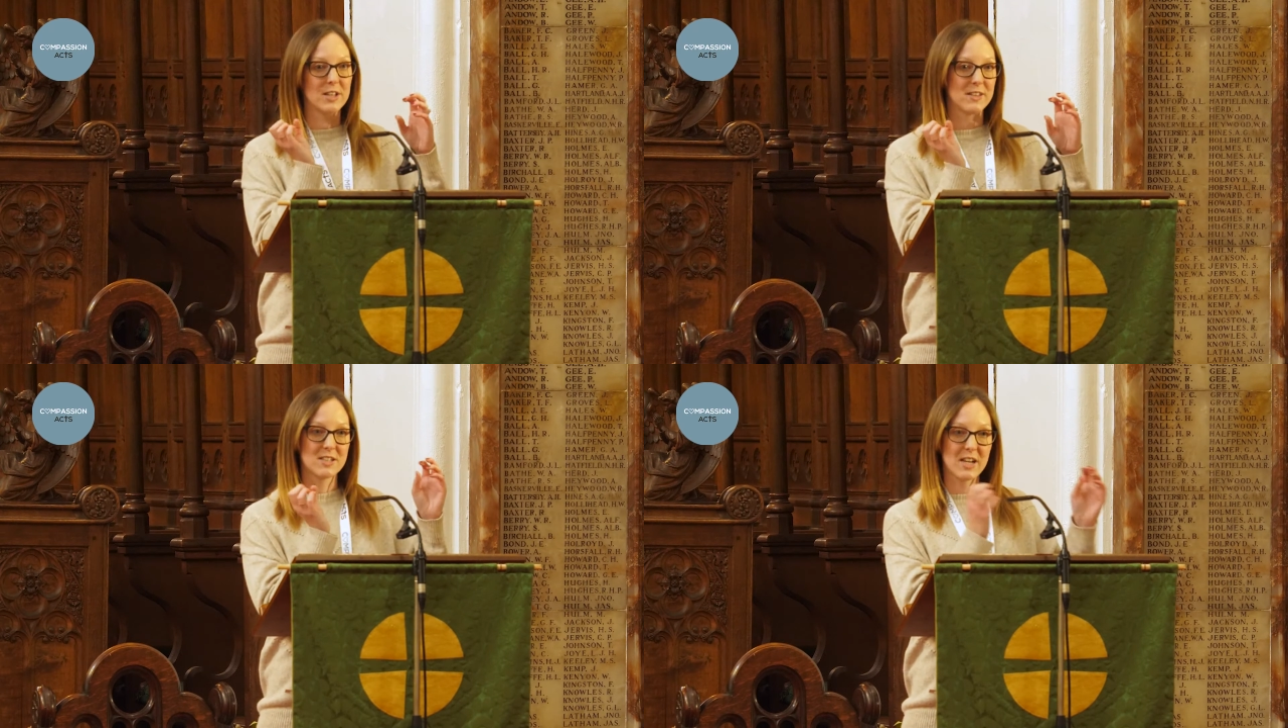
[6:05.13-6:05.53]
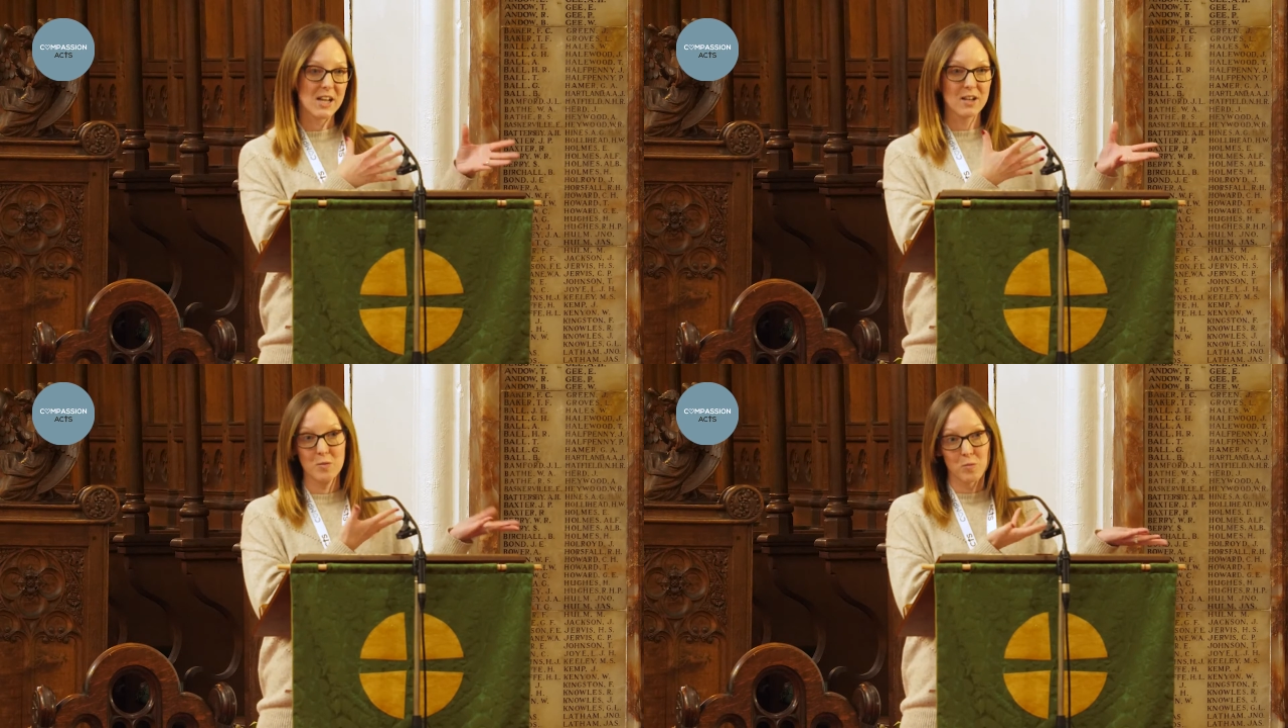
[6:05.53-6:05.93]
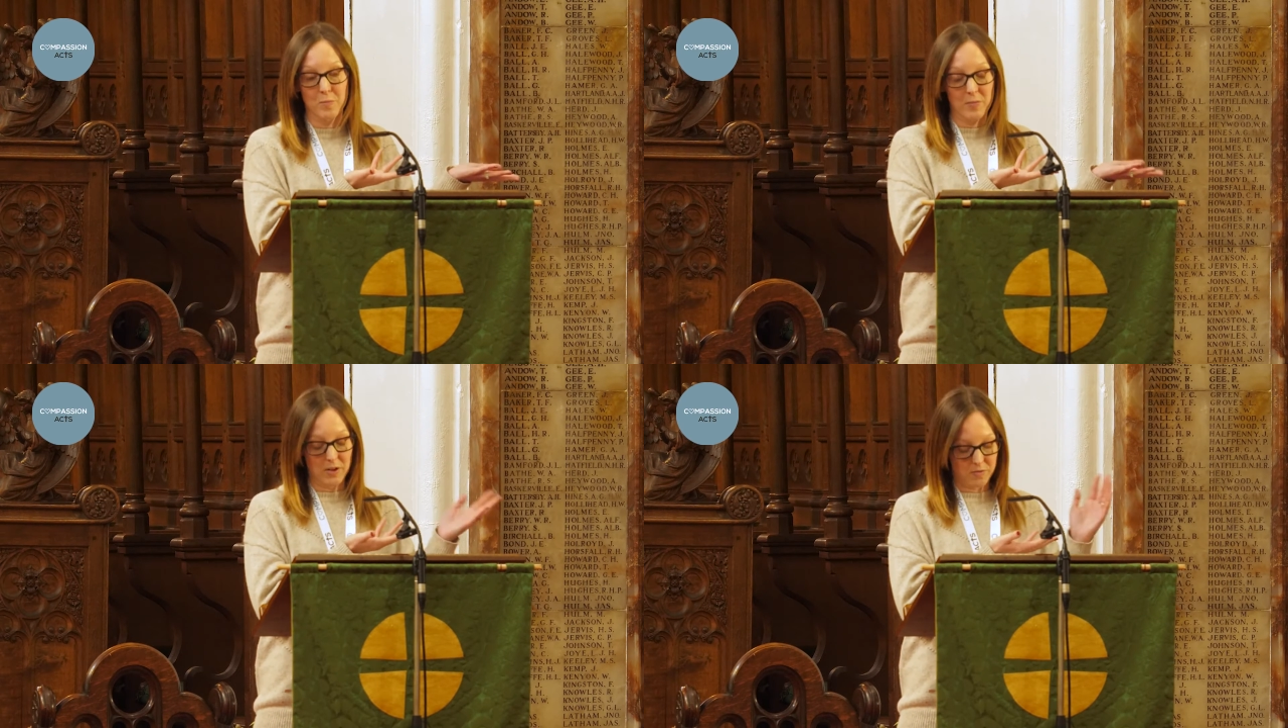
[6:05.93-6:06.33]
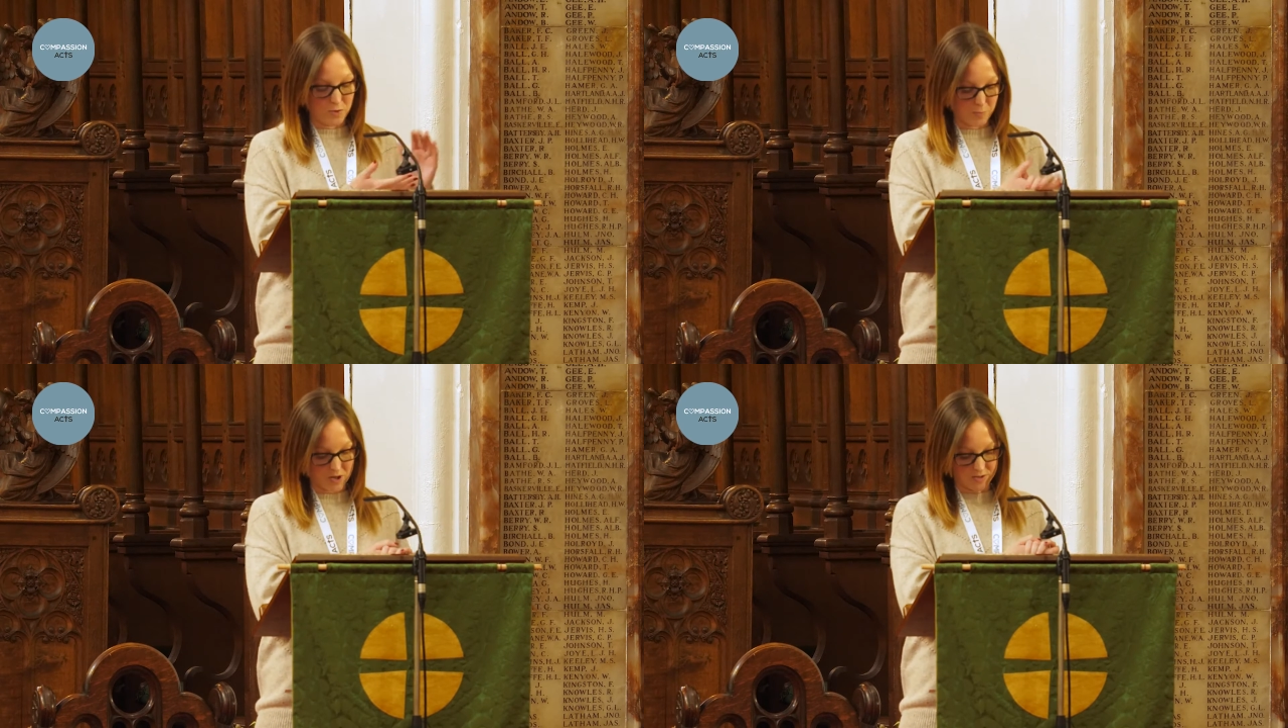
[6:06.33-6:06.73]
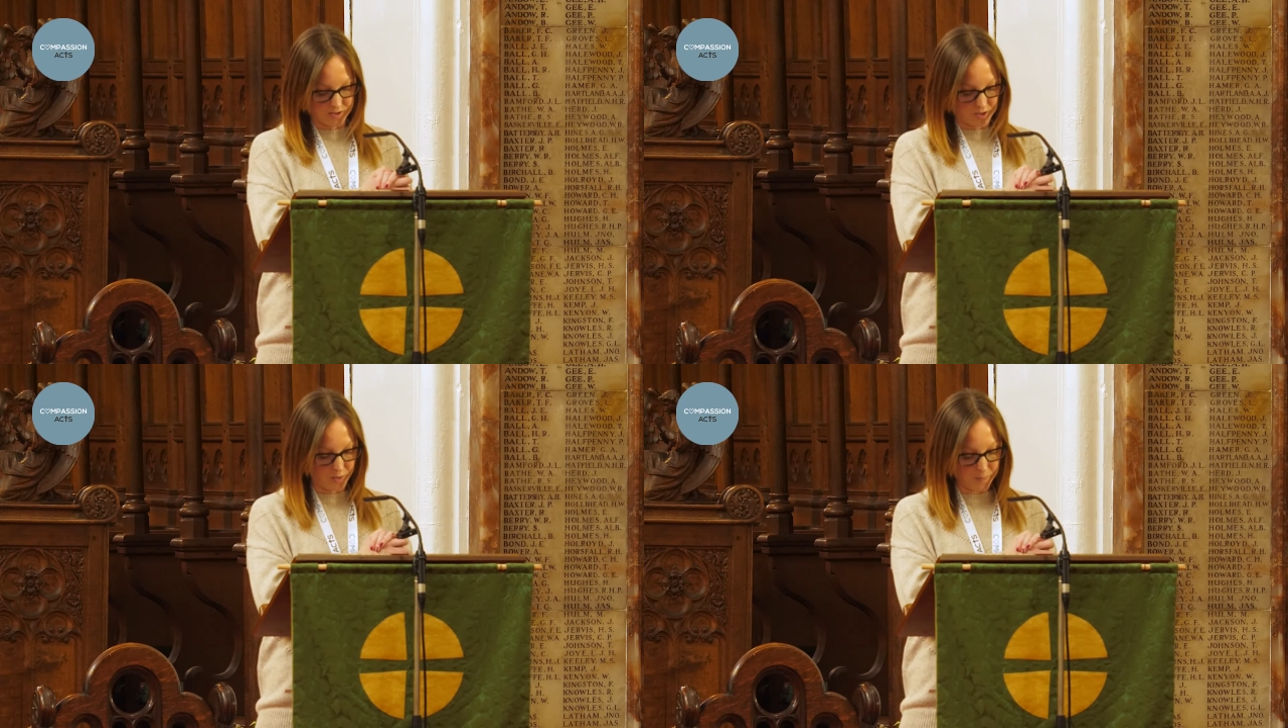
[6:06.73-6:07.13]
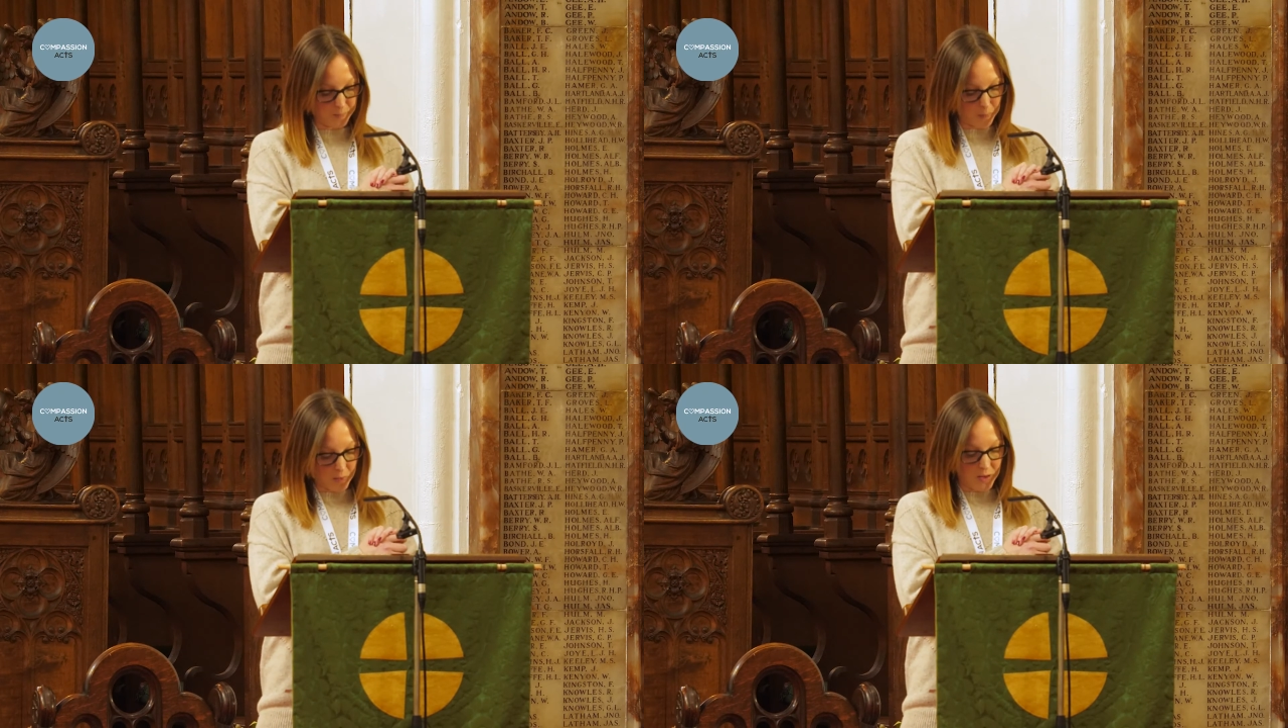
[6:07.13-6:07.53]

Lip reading: and then take a food parcel home.